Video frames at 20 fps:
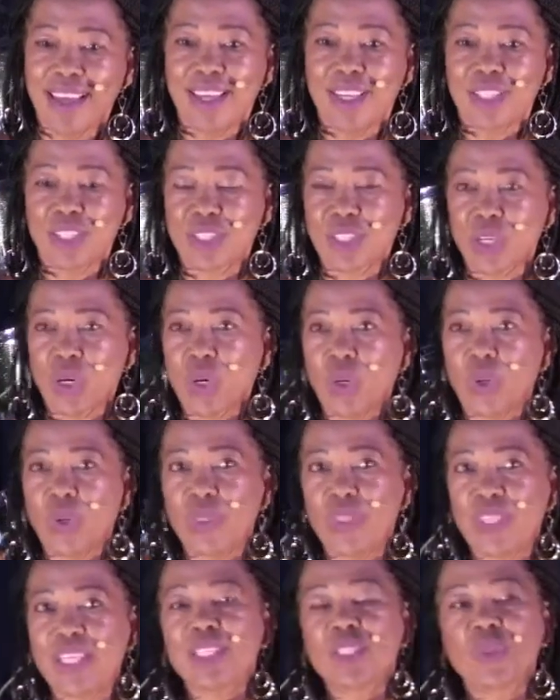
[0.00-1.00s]
So
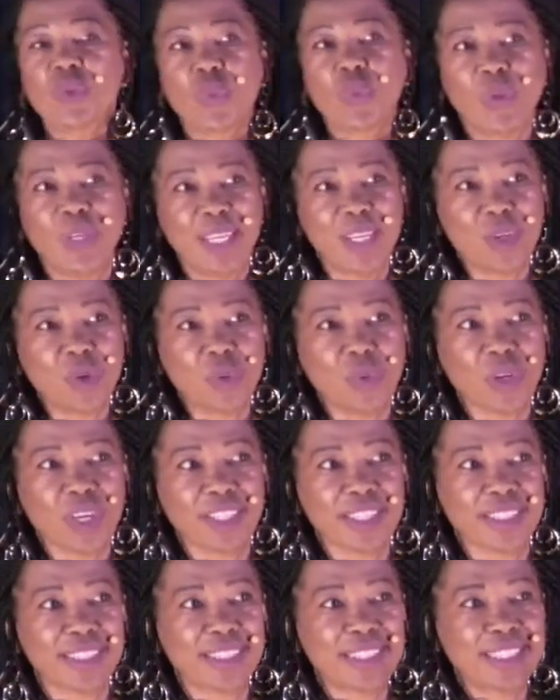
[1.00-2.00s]
this week, we're going
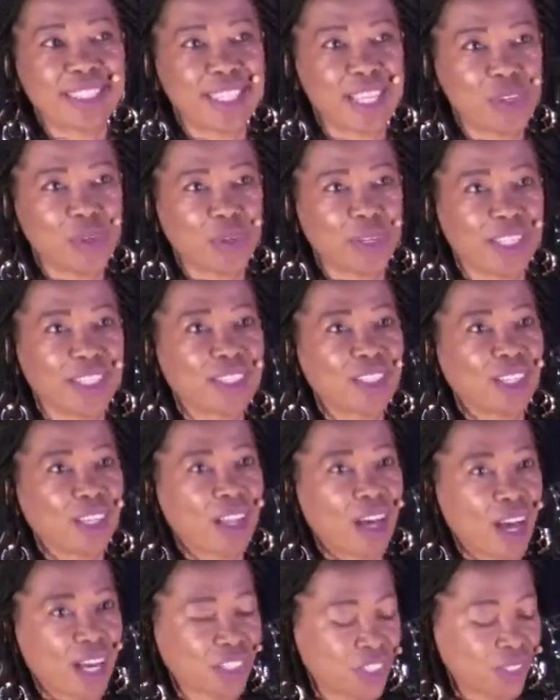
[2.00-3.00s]
to continue in
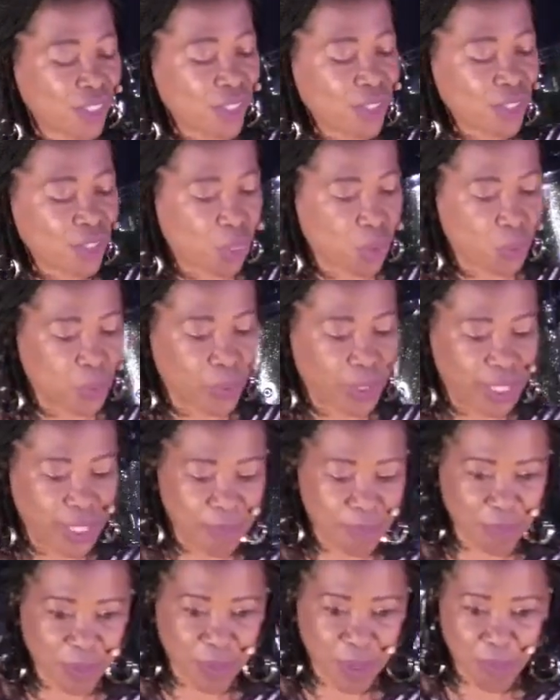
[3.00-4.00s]
Colossians 3.
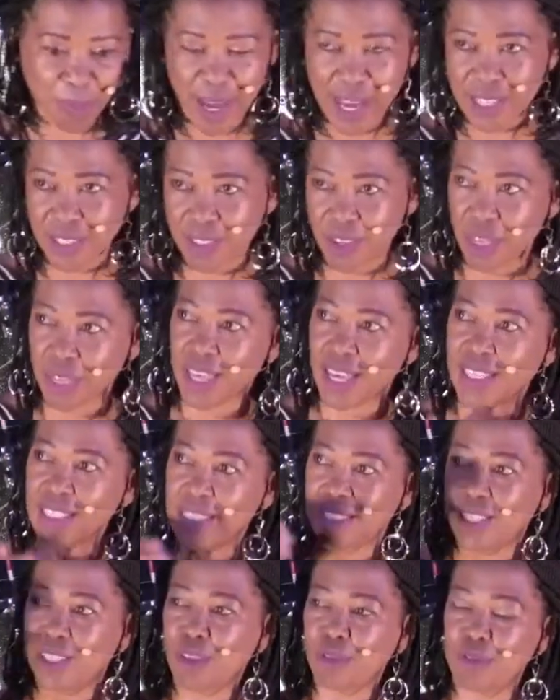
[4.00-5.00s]
Pastor Thad
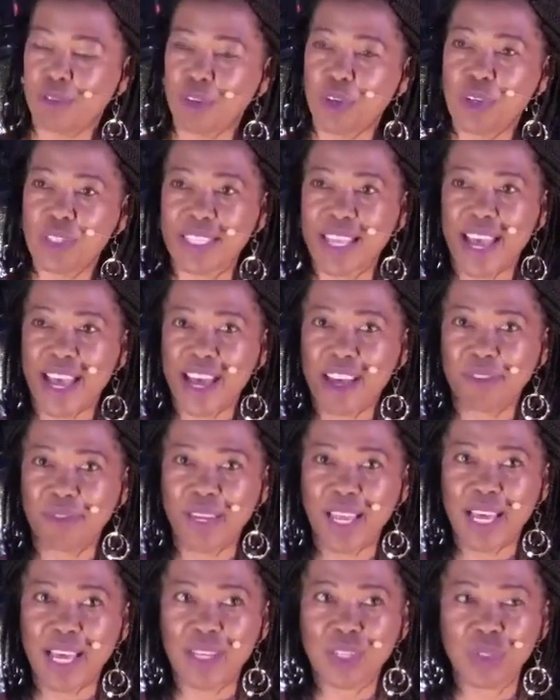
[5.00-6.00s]
did the first half
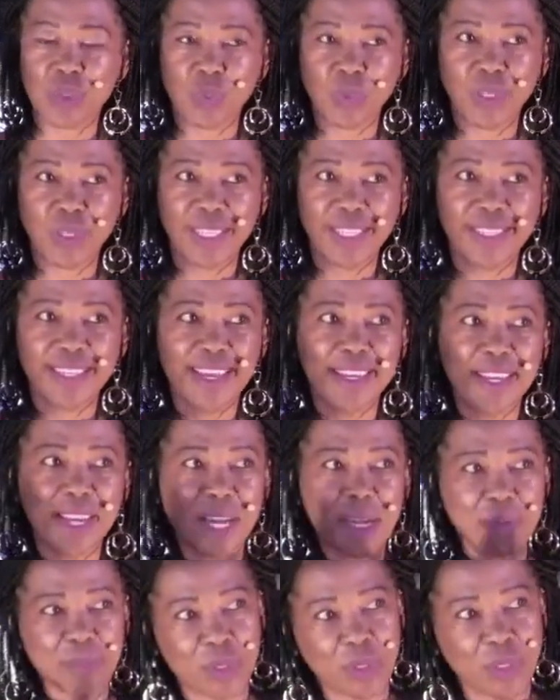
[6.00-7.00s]
last week, and
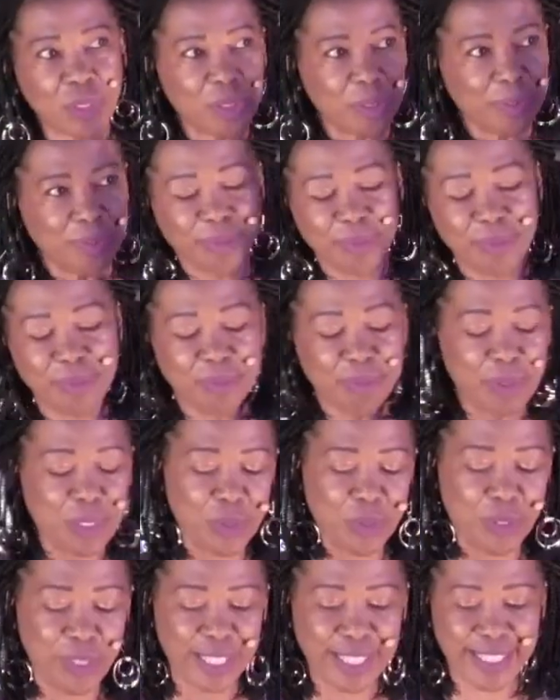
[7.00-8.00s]
I'm going to be
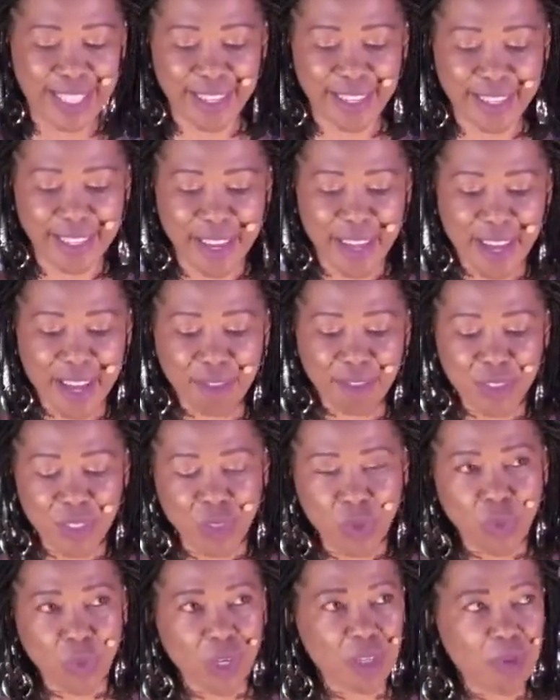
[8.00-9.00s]
doing the second half. So
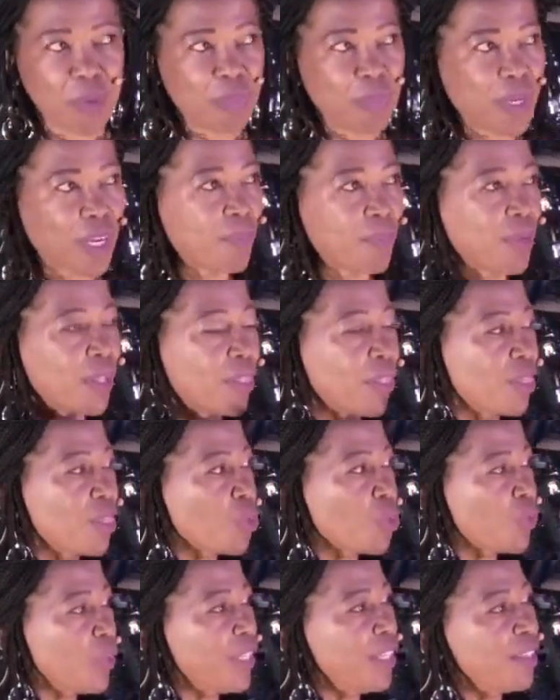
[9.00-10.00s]
we're going to pick up at
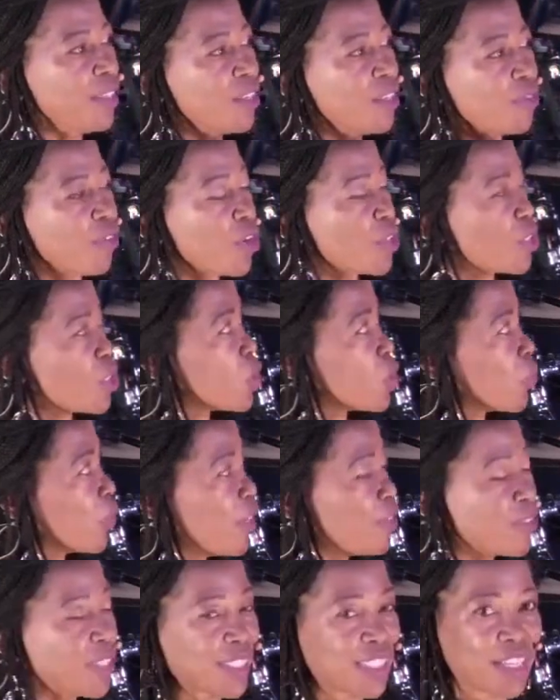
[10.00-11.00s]
3, verses
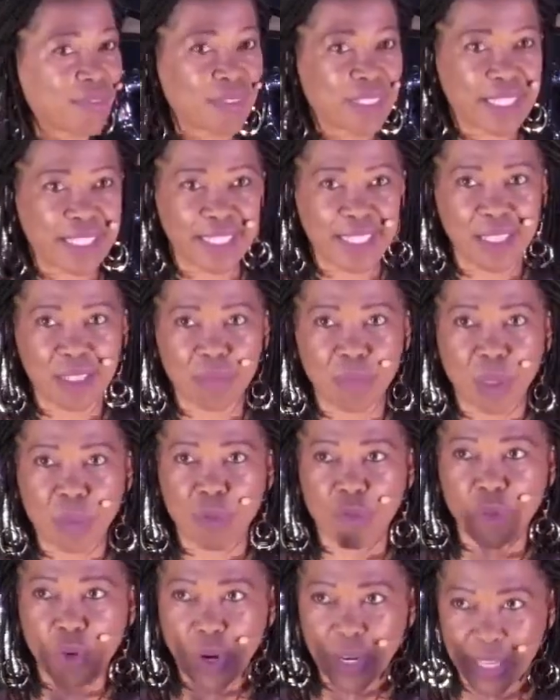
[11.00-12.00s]
12 to 17. But
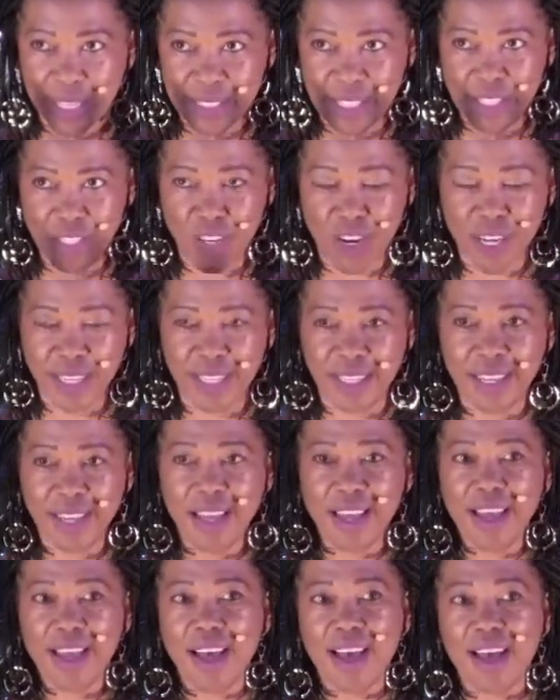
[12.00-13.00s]
before I get started,
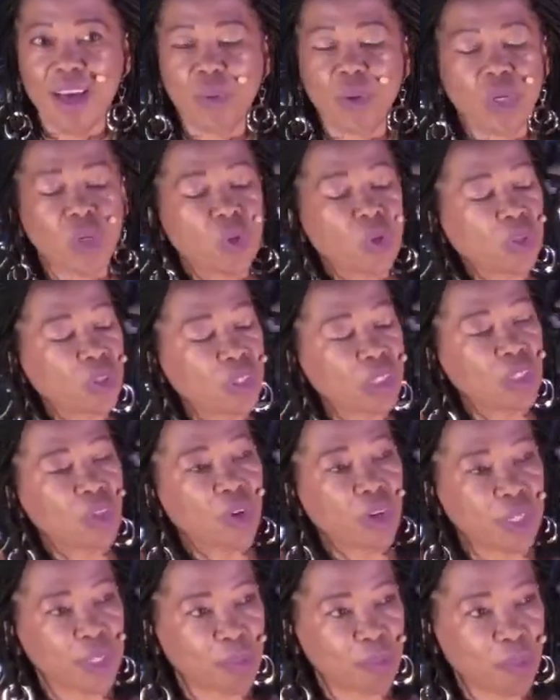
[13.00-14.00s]
I want to go to the
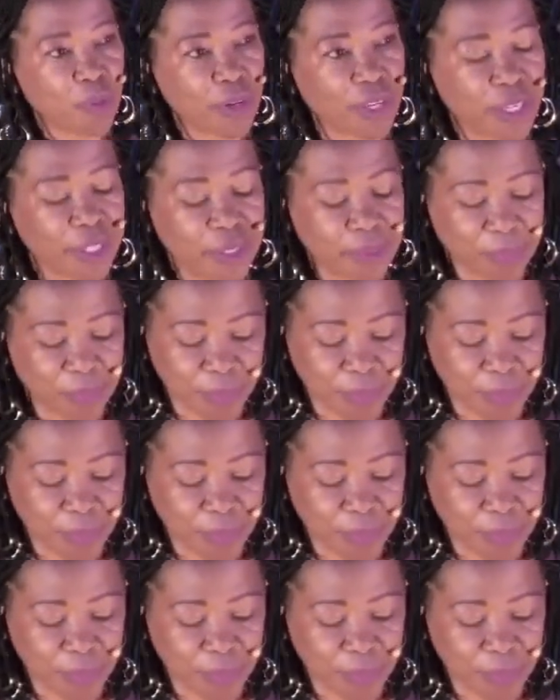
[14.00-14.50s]
Lord in prayer.